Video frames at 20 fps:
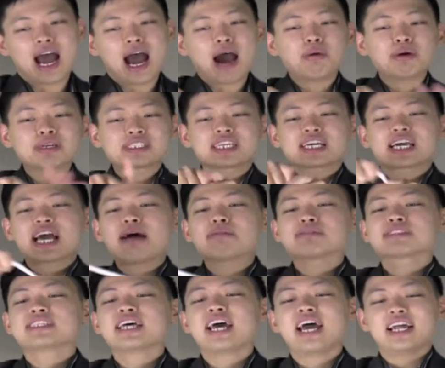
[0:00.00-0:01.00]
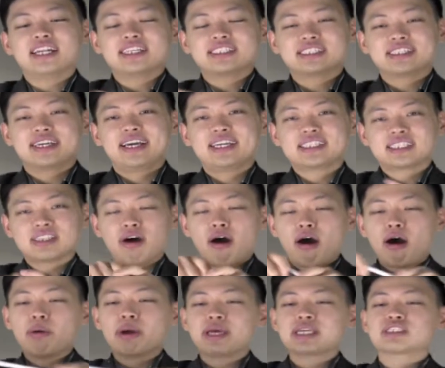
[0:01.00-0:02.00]
Our circumstance is
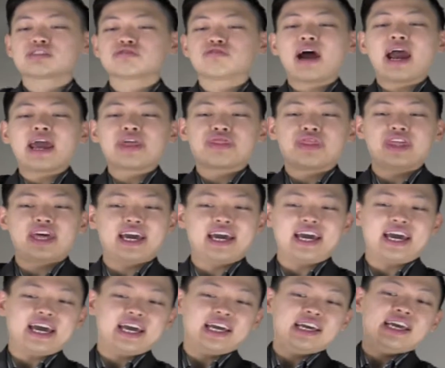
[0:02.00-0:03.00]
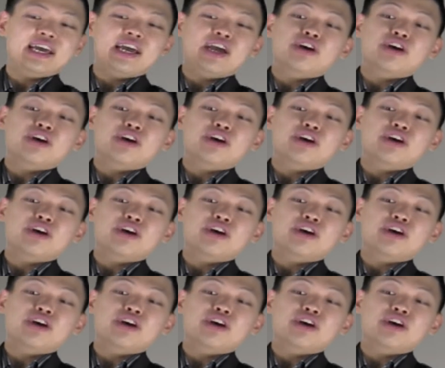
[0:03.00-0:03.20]
always right there.